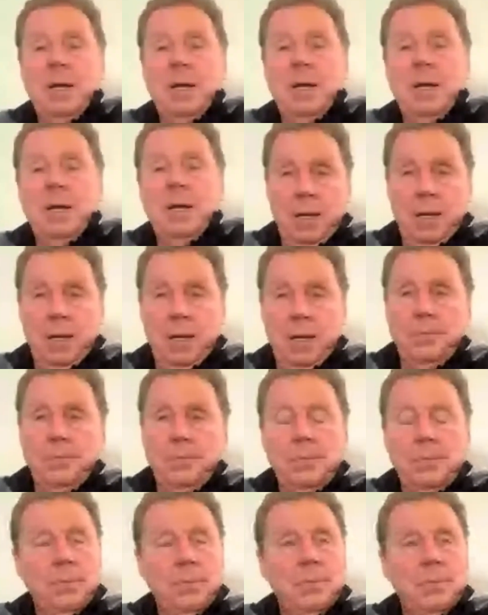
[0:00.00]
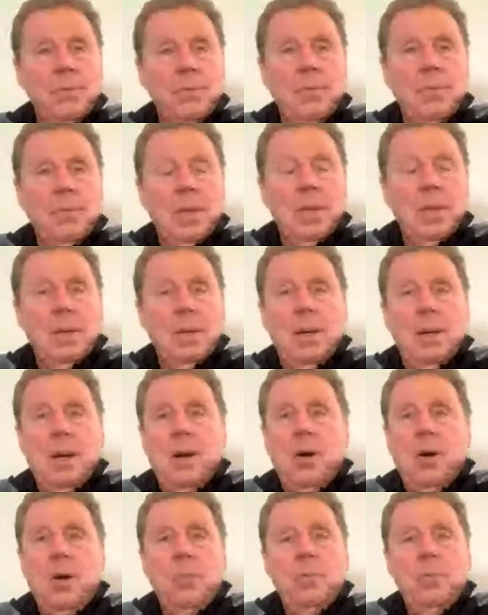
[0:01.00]
now.
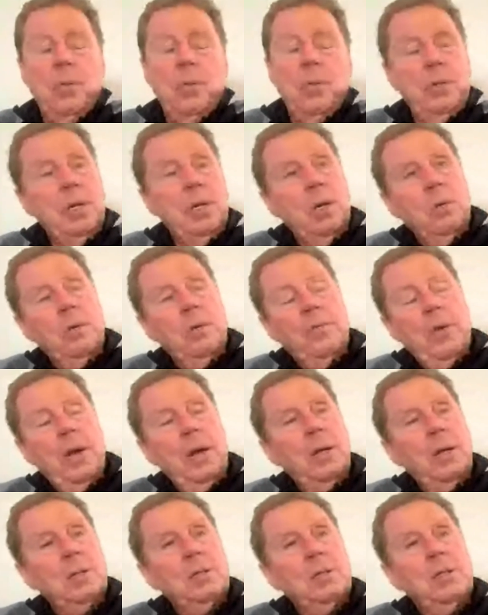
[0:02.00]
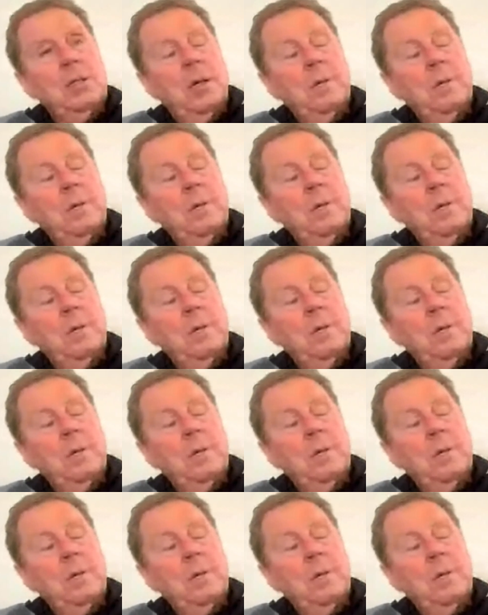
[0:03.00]
You know, without.